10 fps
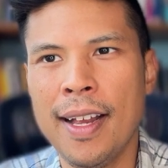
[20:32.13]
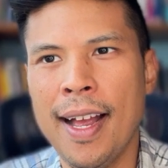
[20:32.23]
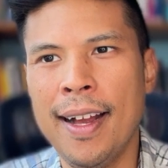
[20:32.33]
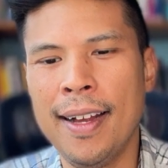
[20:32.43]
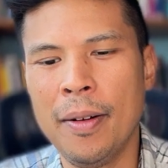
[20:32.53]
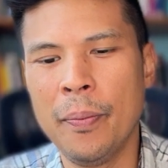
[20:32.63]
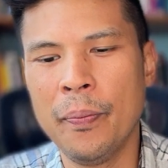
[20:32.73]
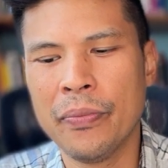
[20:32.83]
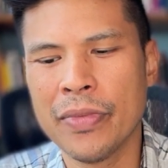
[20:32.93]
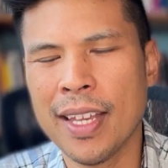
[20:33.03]

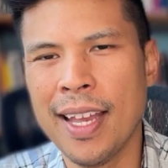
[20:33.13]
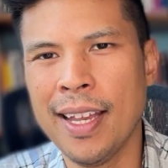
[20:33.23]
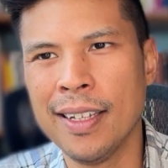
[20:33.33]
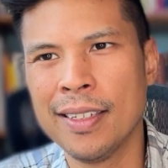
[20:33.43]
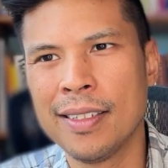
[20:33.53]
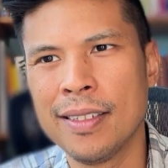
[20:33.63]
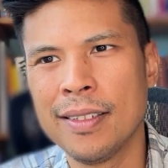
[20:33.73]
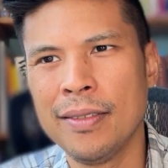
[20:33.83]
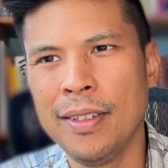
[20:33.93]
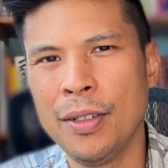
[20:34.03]
And
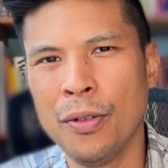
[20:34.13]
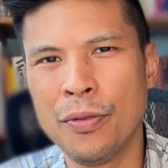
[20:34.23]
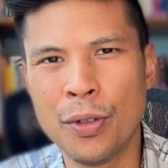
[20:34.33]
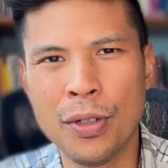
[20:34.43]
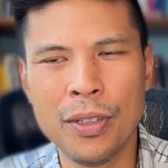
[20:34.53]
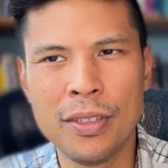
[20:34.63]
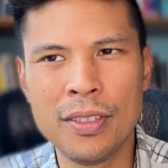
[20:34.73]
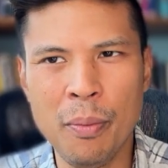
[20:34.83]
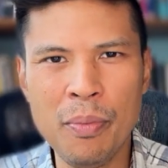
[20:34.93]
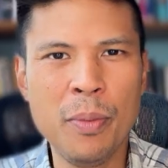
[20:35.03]
for
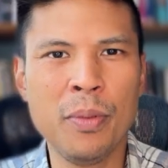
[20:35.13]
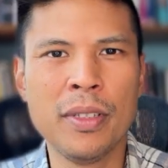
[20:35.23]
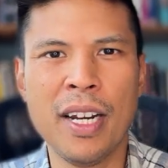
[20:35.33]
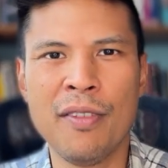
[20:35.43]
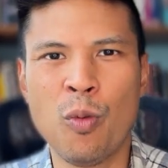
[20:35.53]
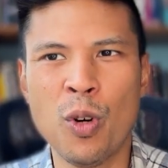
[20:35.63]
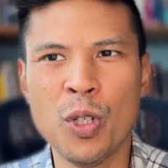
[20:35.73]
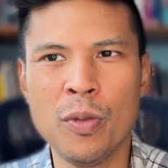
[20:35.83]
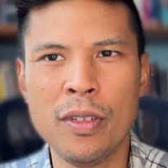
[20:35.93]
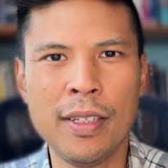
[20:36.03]
some people that I've worked
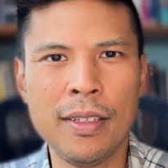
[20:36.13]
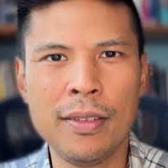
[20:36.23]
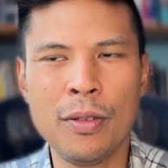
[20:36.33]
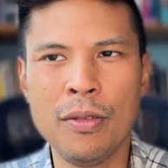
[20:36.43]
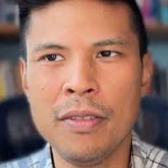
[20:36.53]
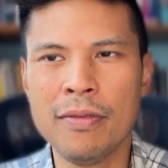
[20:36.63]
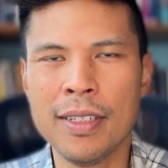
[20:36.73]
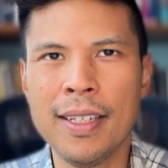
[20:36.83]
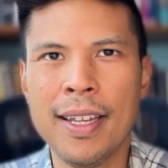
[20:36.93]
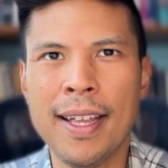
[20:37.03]
with, they don't
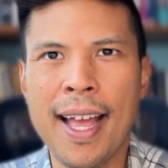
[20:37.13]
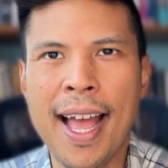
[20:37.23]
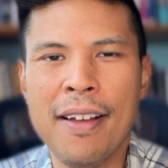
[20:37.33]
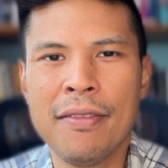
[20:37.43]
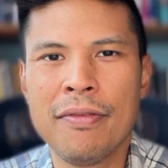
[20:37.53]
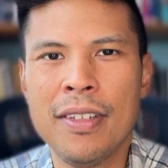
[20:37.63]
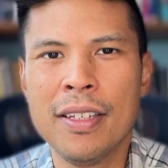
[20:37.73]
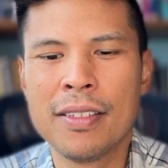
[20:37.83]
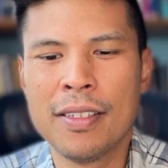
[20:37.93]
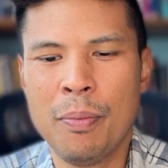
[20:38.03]
even have
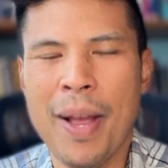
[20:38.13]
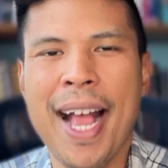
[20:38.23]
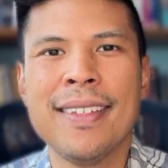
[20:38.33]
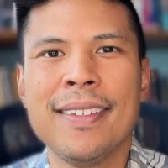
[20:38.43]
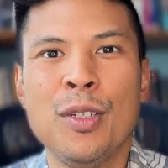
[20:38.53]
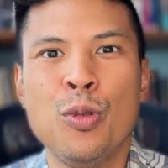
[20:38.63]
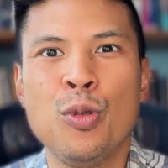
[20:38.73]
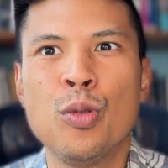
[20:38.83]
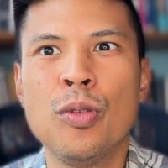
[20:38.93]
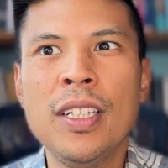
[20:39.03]
this capacity to
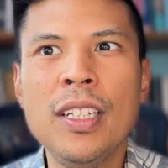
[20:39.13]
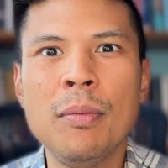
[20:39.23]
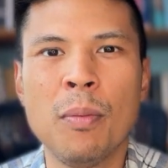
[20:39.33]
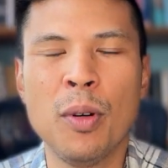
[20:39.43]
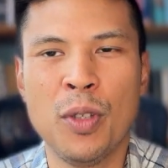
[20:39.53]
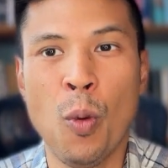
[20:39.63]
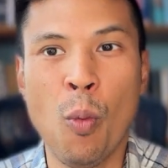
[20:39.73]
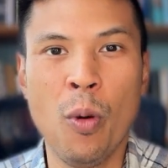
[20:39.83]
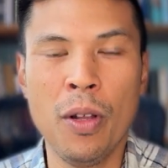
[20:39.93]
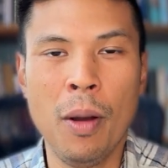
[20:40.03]
dream about
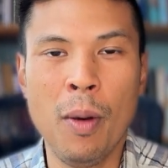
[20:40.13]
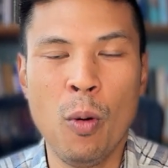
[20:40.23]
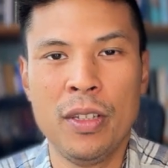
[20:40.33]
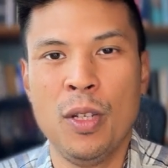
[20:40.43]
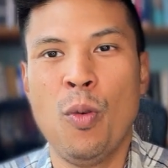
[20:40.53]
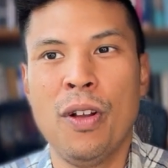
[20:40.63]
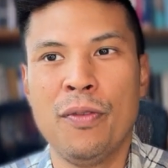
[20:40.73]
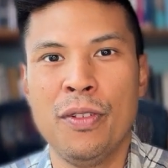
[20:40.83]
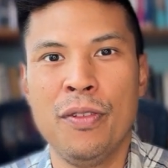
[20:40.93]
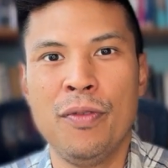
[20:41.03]
what they want
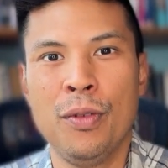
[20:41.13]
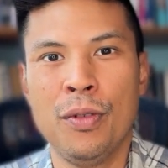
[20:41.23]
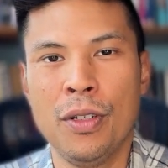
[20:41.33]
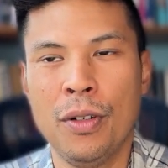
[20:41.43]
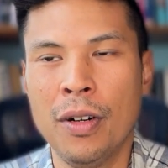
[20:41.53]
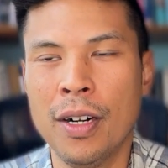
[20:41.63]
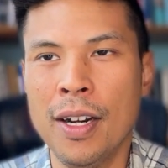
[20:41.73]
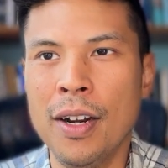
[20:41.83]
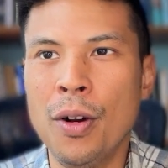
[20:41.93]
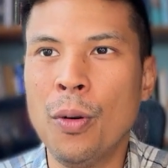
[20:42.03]
for the future,
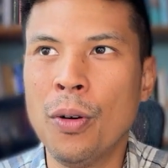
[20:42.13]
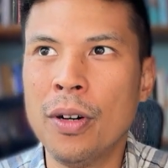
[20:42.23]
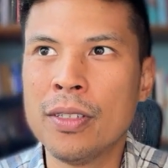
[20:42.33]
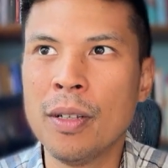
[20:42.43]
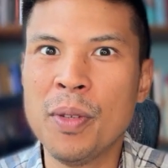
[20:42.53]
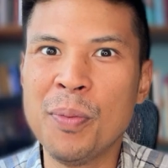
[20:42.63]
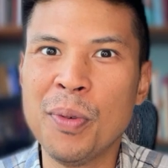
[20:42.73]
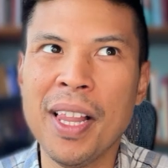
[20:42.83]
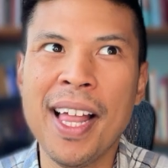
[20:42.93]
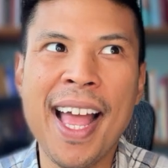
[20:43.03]
or some
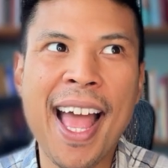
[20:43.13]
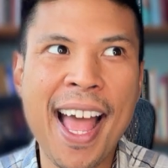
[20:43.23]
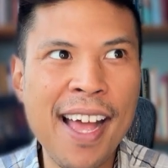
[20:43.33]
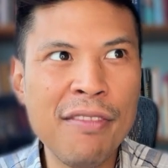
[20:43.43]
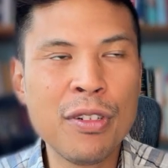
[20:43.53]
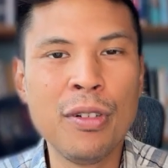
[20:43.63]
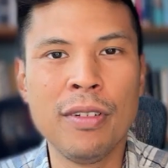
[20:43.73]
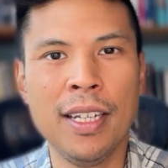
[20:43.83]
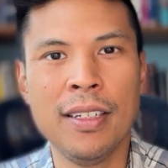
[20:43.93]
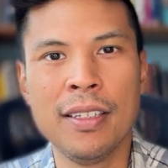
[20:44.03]
people have
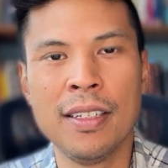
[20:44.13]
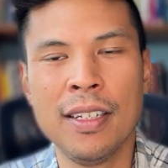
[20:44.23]
created